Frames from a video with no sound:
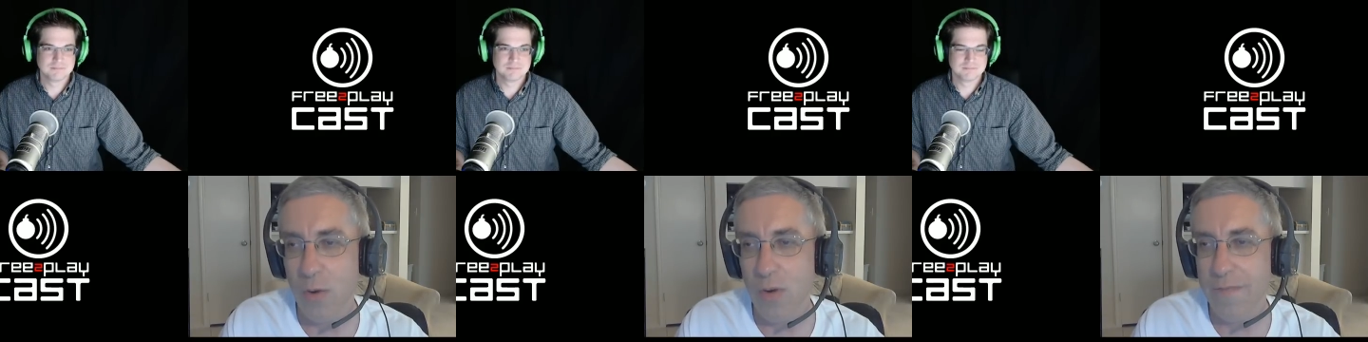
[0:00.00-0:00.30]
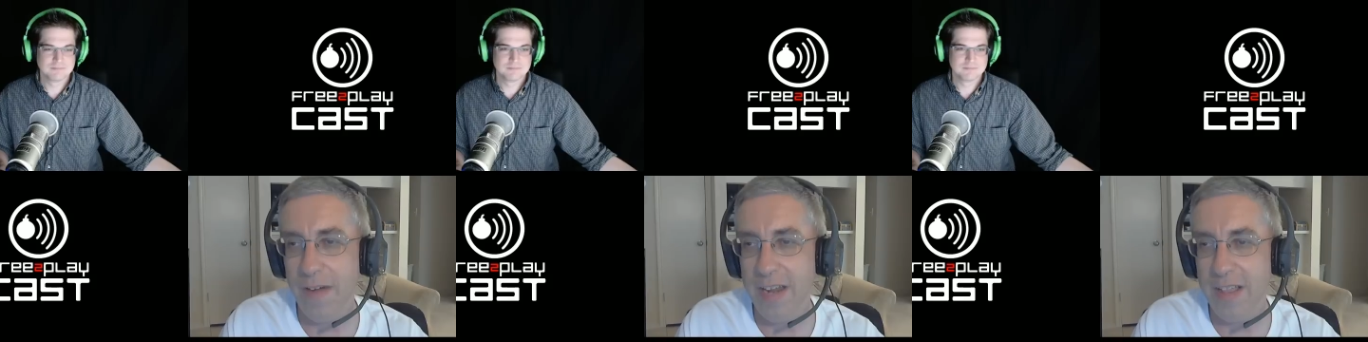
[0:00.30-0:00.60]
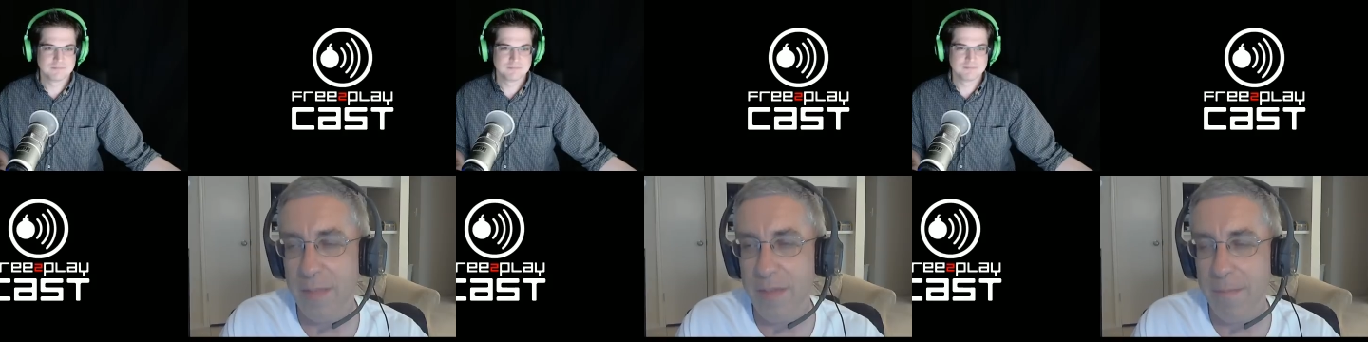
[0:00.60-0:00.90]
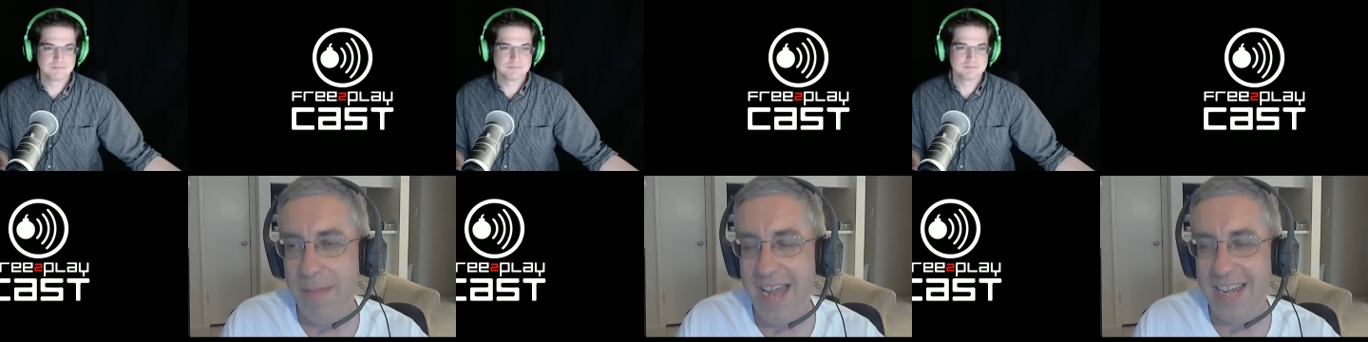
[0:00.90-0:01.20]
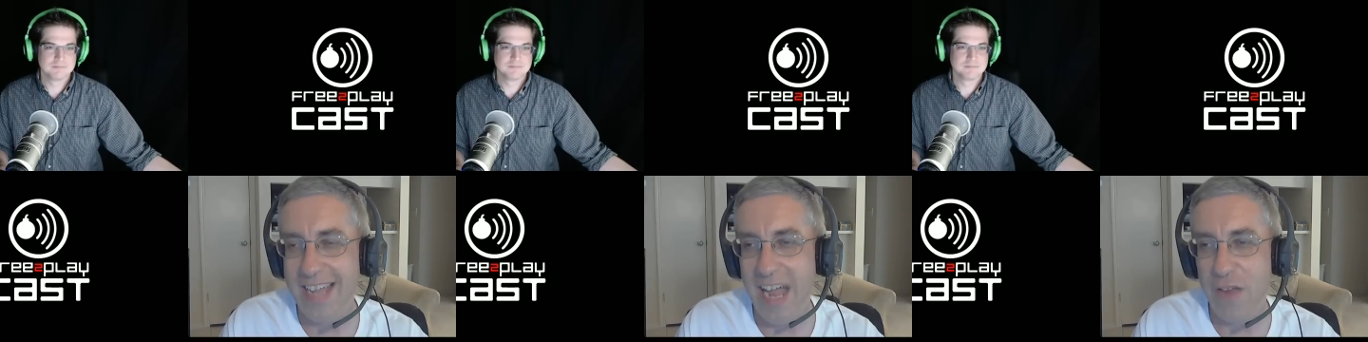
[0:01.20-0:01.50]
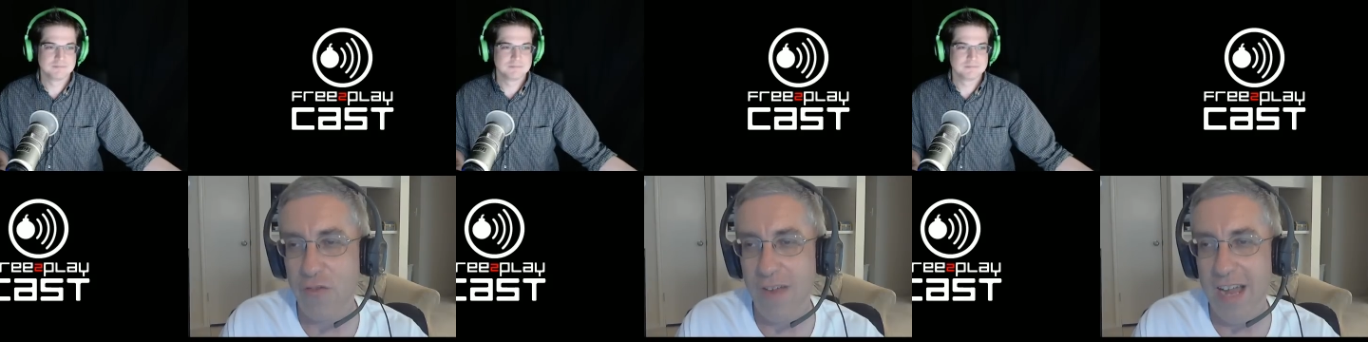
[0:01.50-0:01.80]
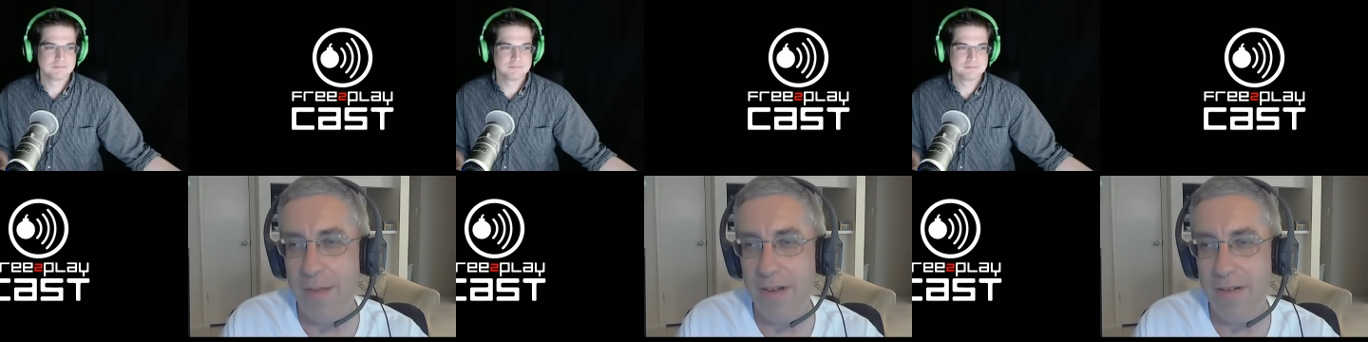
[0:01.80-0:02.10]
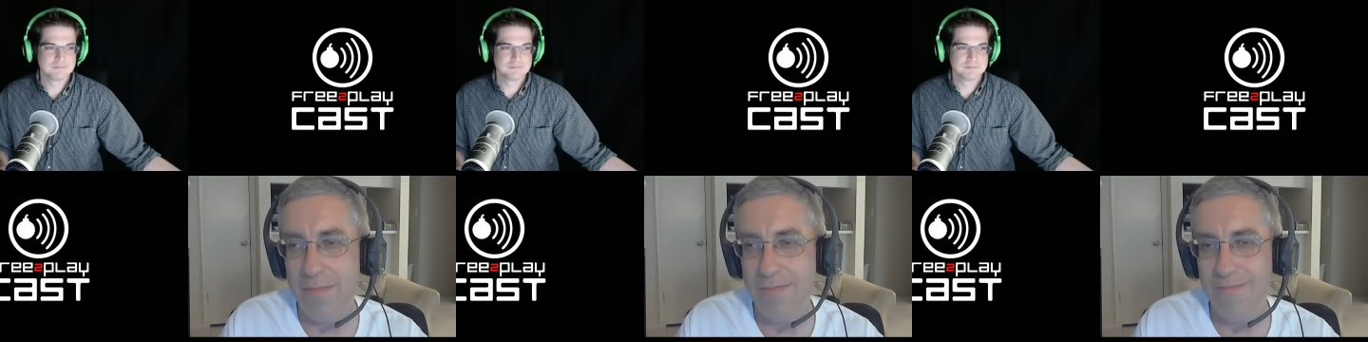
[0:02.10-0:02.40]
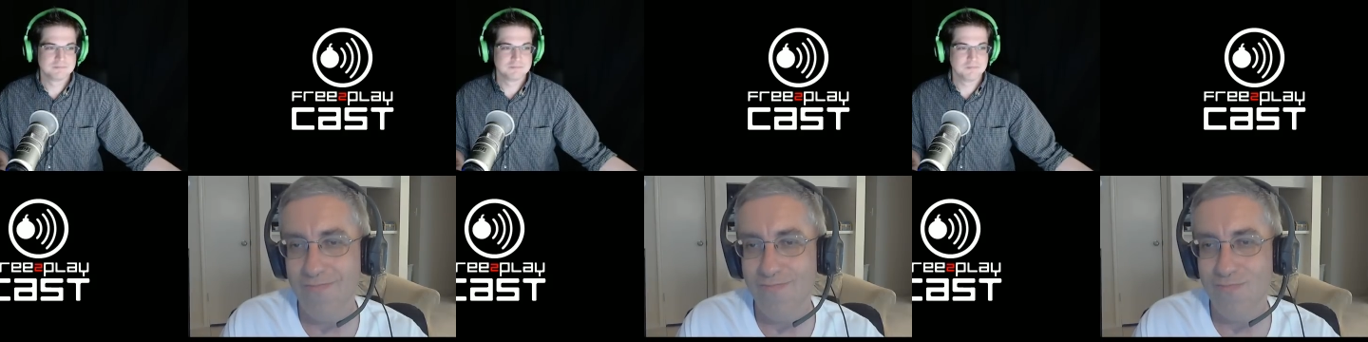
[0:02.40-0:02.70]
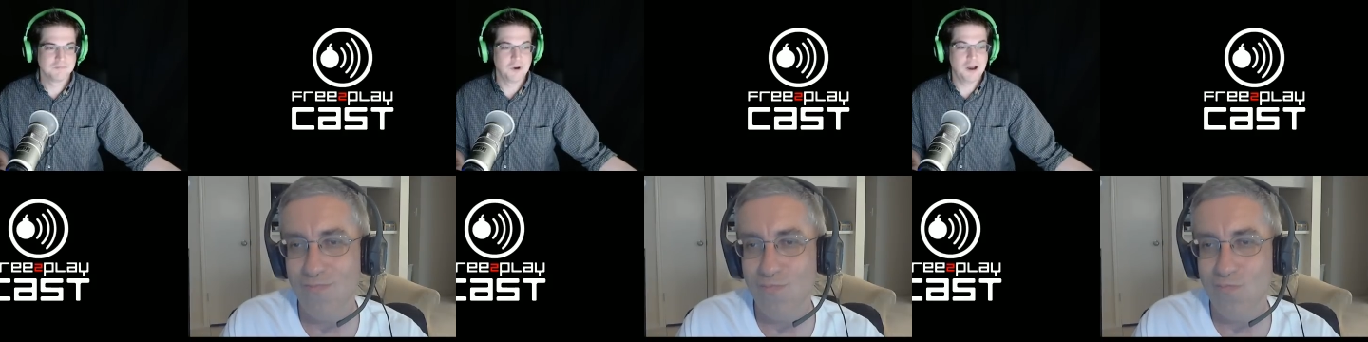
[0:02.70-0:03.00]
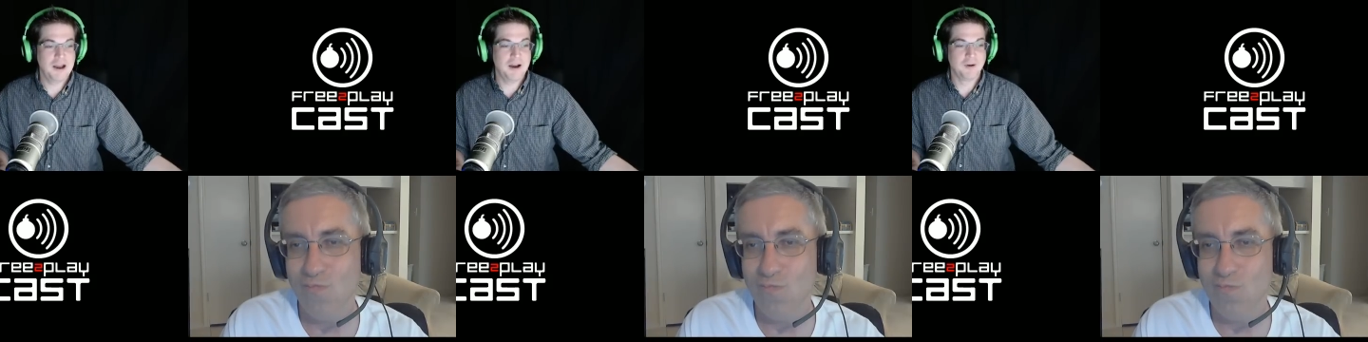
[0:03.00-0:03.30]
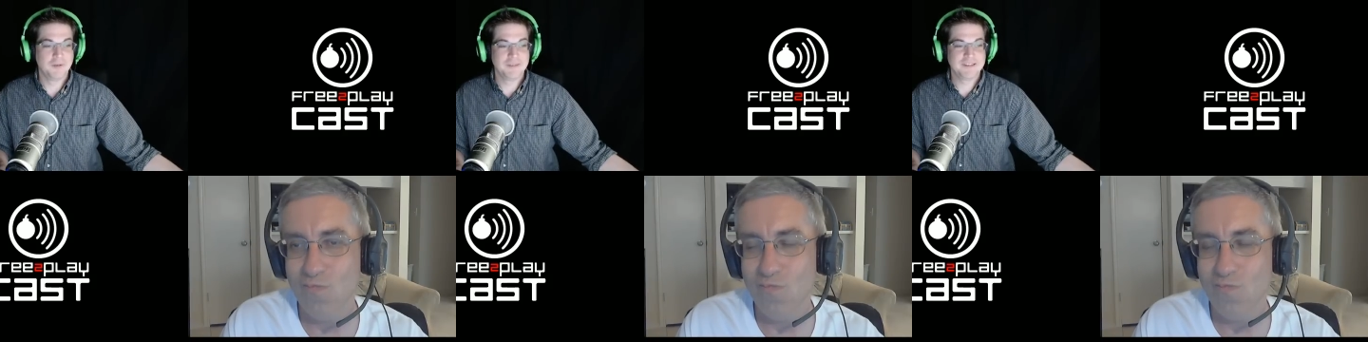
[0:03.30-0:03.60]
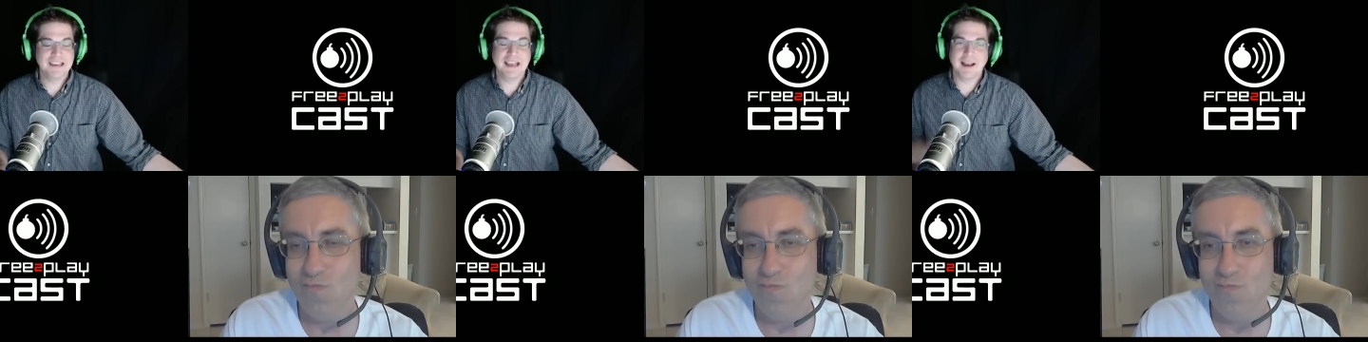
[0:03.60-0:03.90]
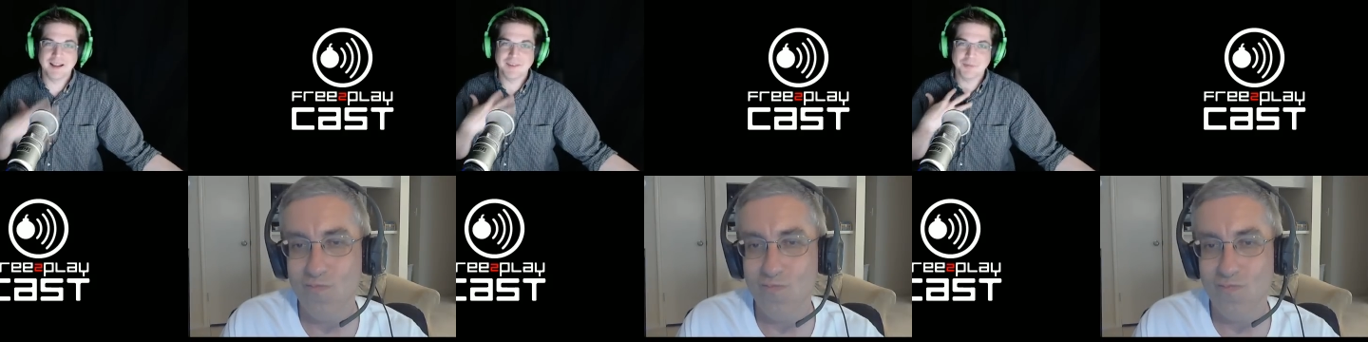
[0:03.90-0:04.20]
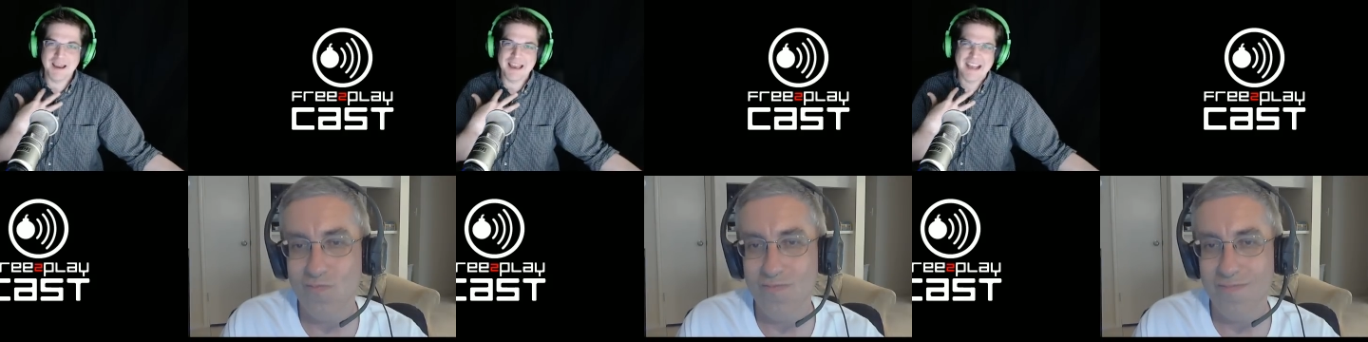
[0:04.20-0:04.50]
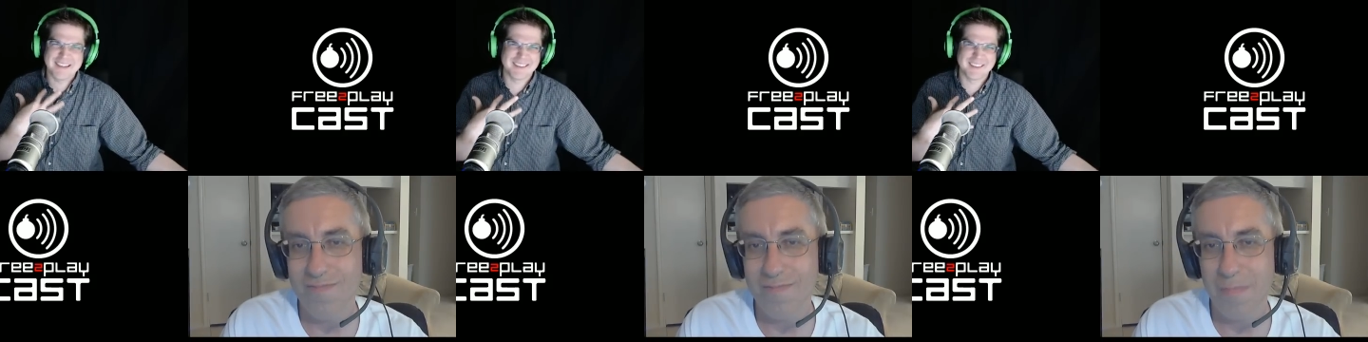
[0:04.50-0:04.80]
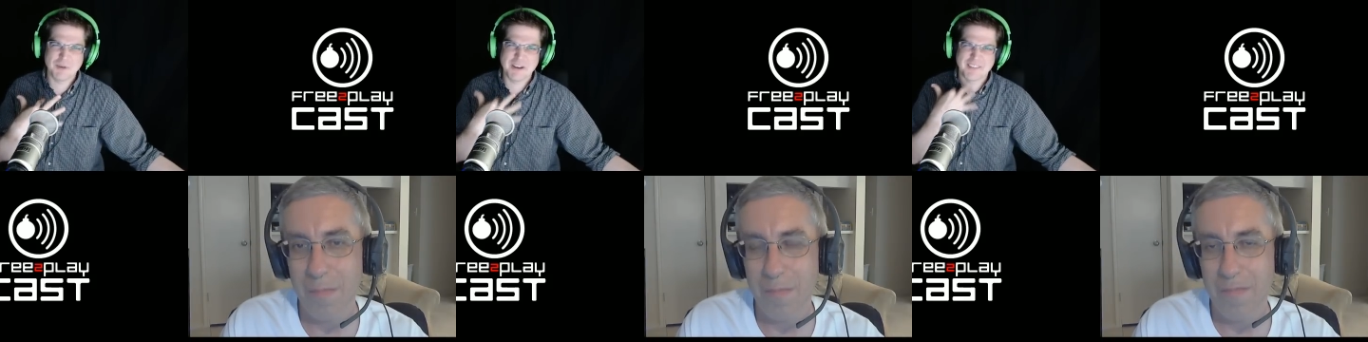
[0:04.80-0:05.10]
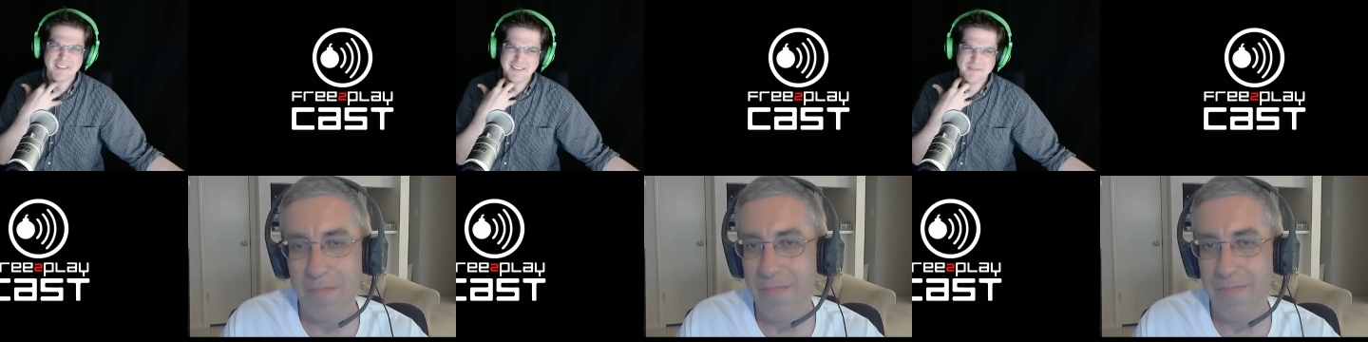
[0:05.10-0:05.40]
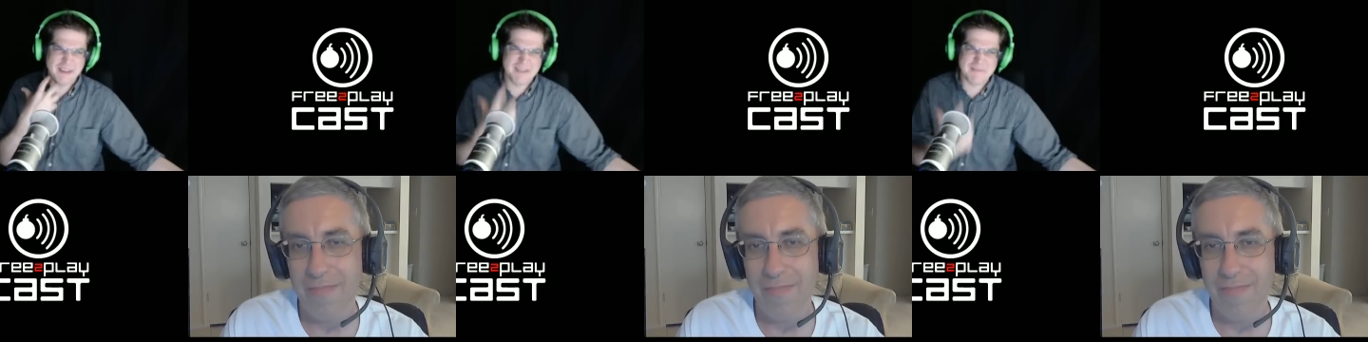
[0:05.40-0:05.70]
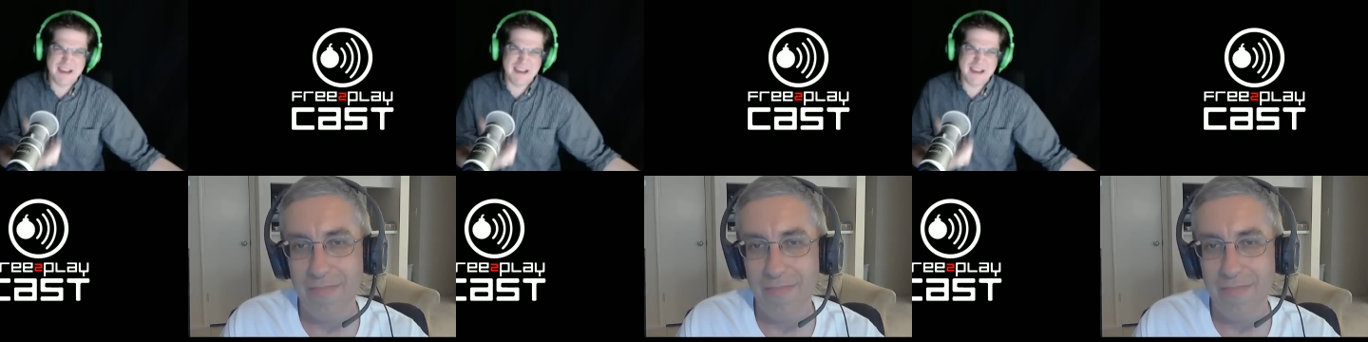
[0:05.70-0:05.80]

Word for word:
Speaker 1: only find it to be a bad cash grab.
Speaker 2: Wow. See, I, that's why I asked this question. Let the venom